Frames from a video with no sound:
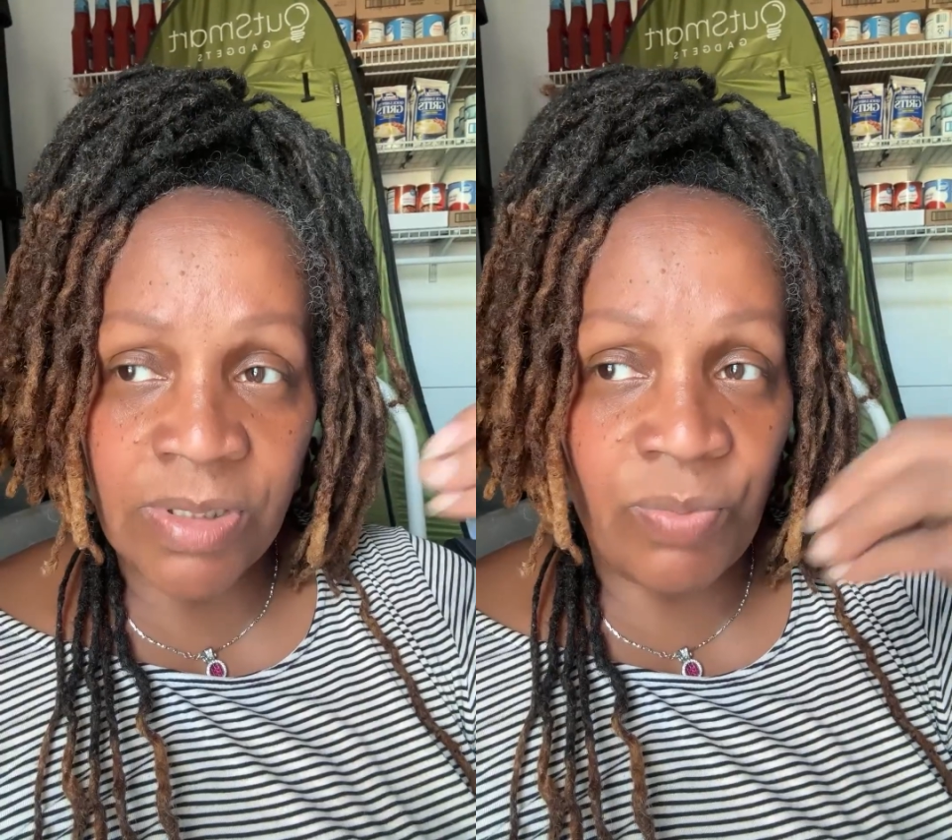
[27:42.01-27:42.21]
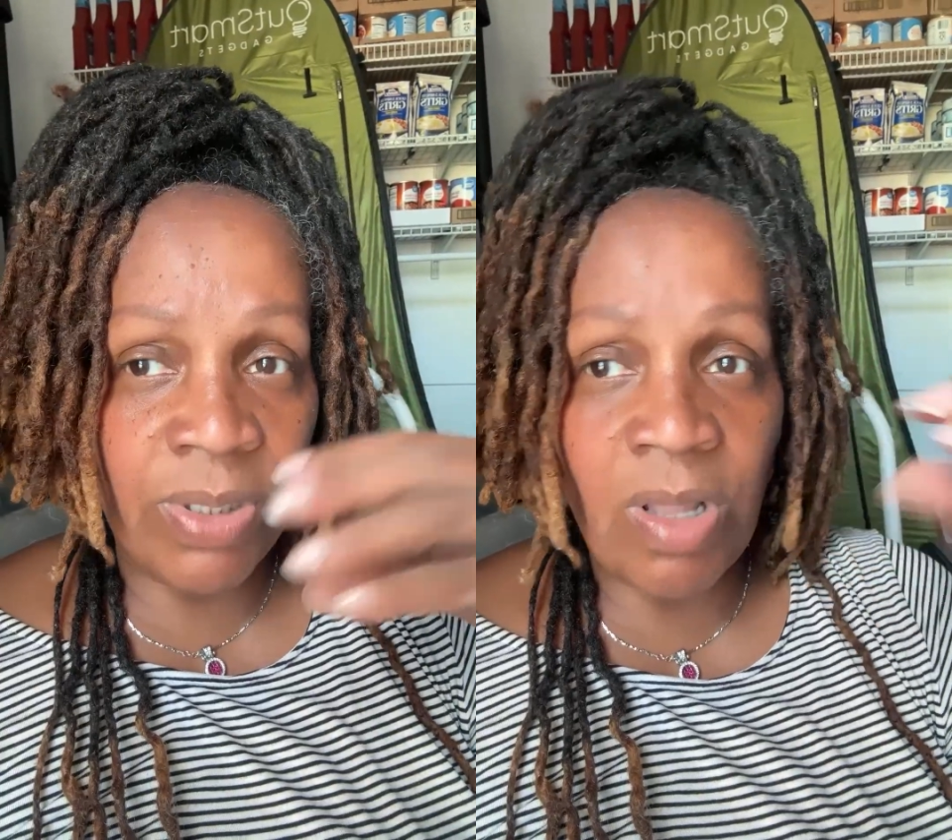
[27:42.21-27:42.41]

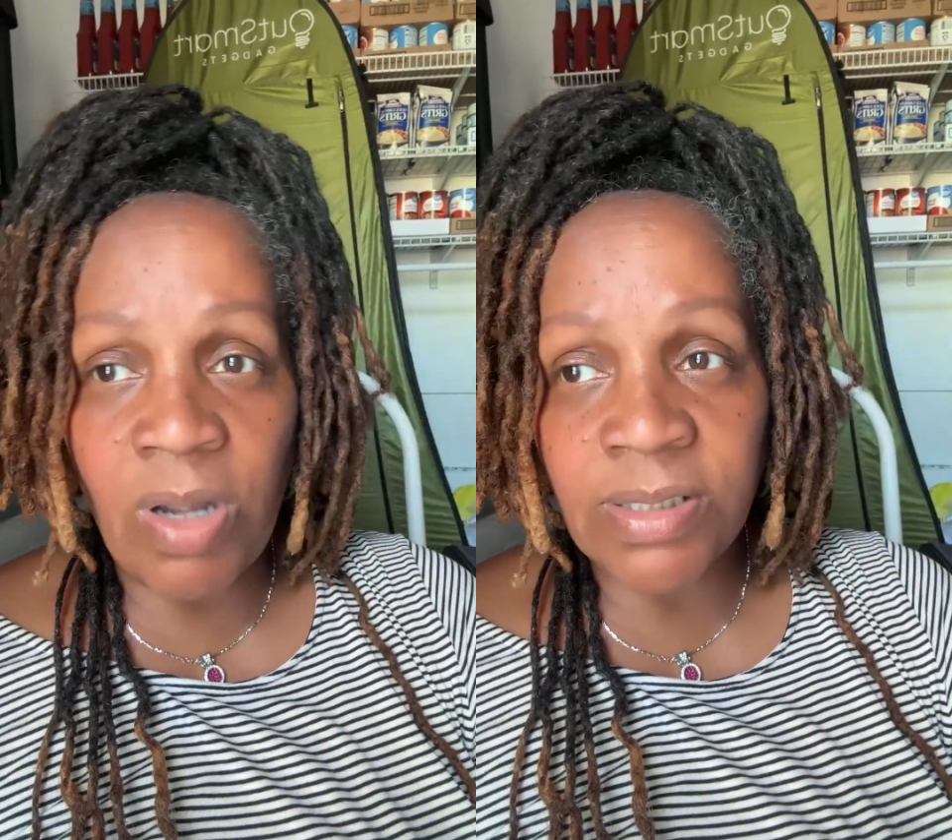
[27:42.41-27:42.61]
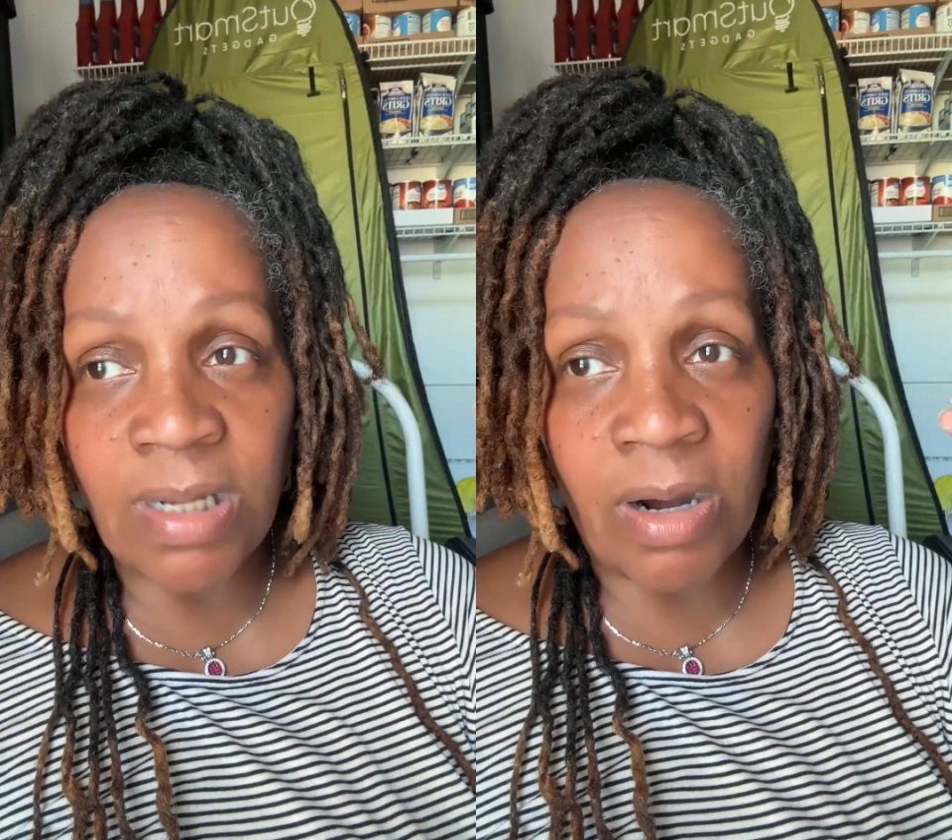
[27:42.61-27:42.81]
So we
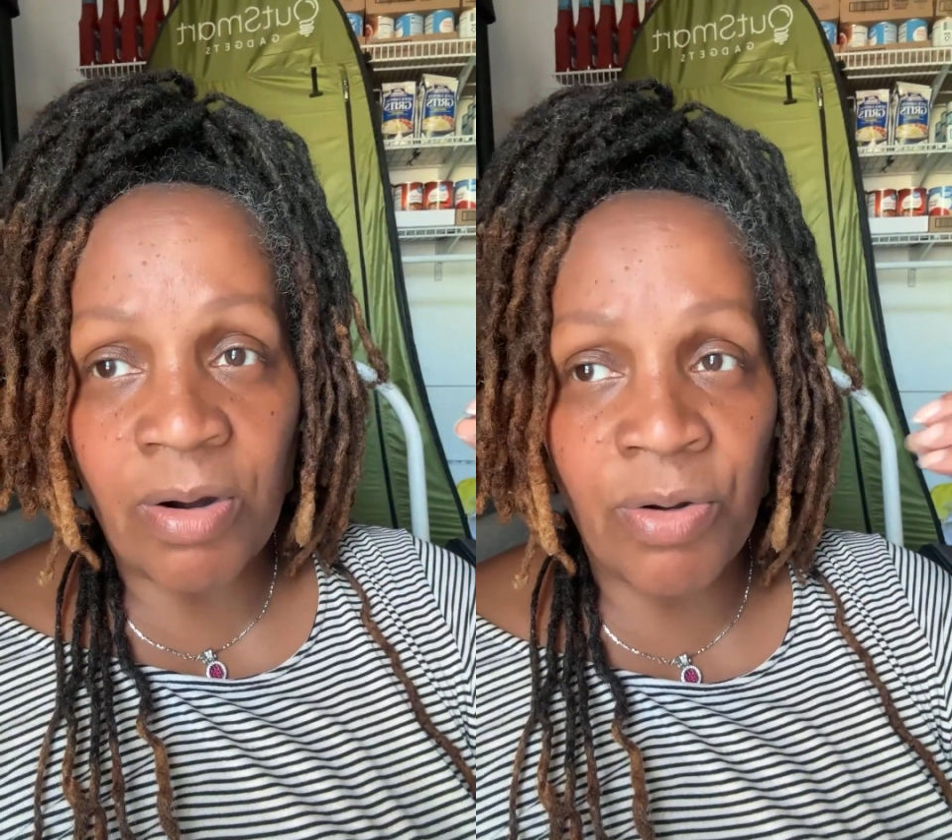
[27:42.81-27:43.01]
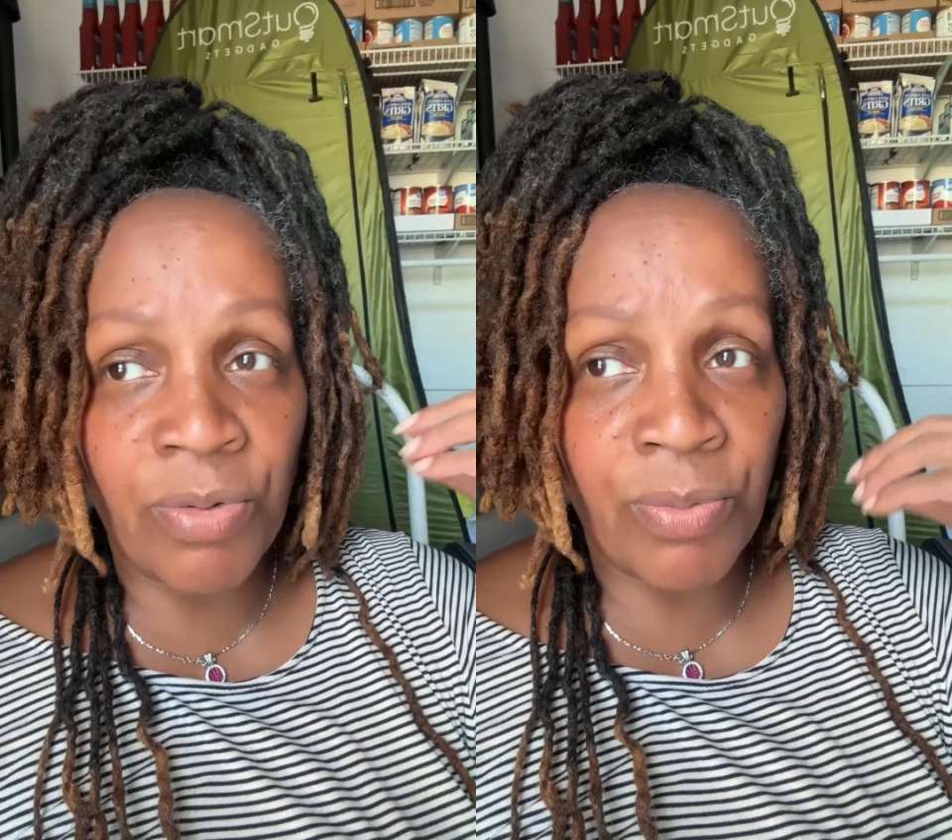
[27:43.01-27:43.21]
lost our
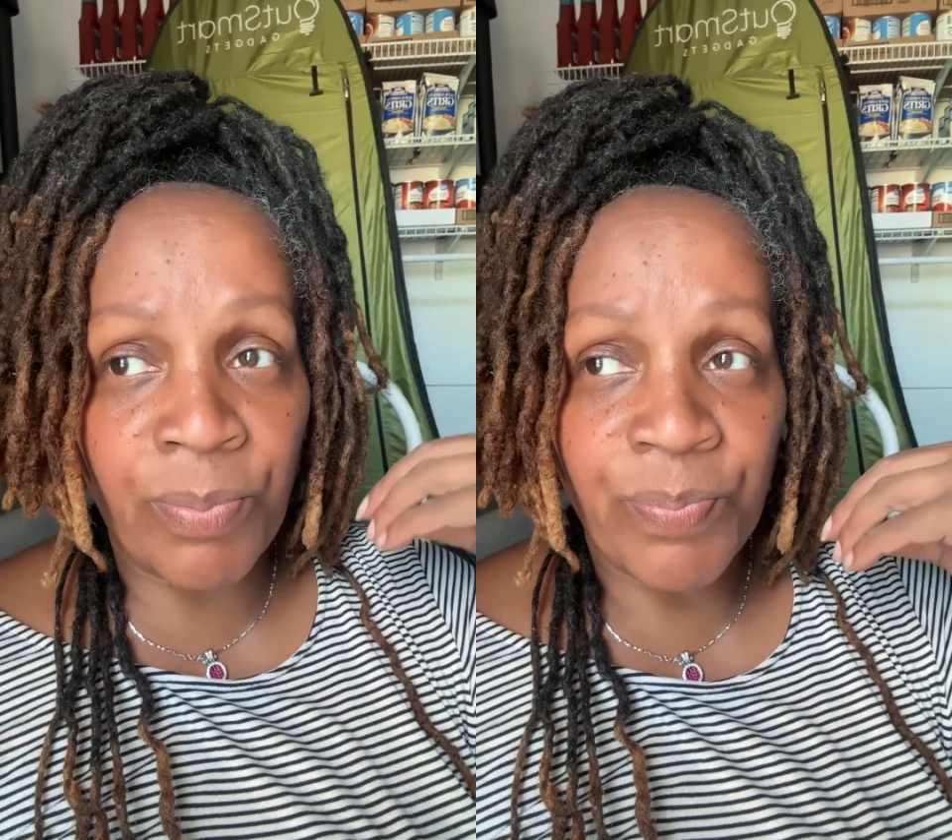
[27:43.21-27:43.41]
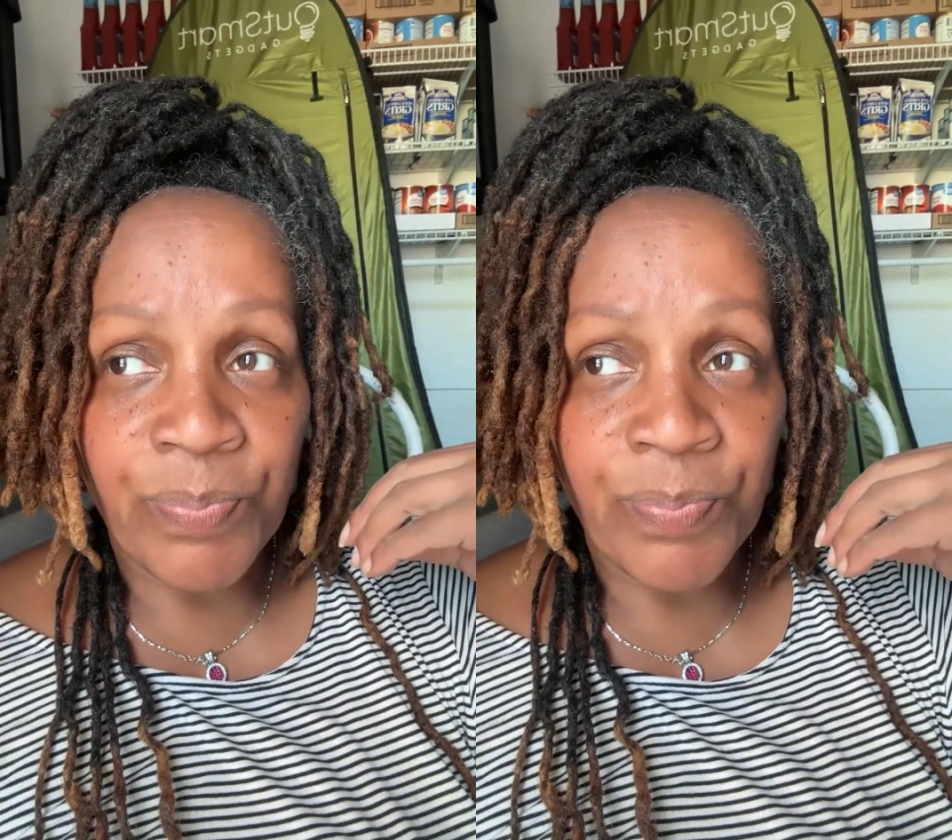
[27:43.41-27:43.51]
home.